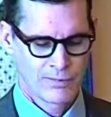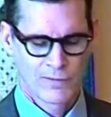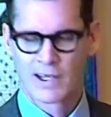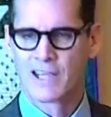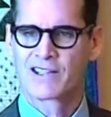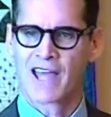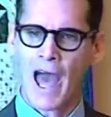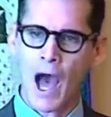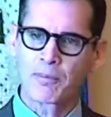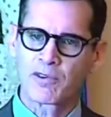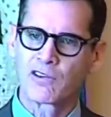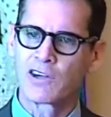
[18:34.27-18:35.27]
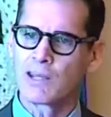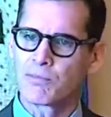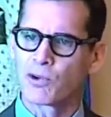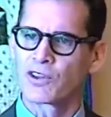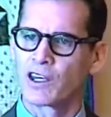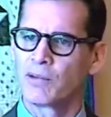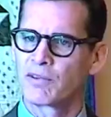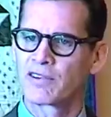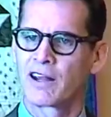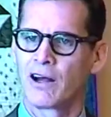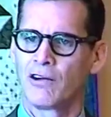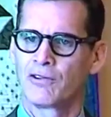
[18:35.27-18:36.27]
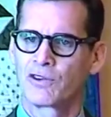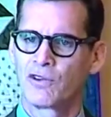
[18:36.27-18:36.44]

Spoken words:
He taps deep within himself to